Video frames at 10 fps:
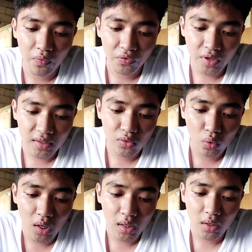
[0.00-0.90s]
that's
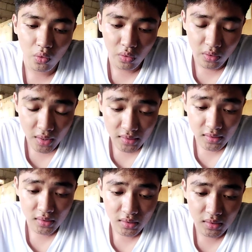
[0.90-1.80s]

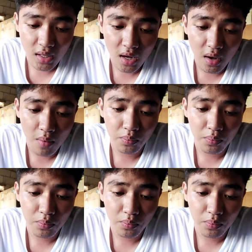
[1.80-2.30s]
the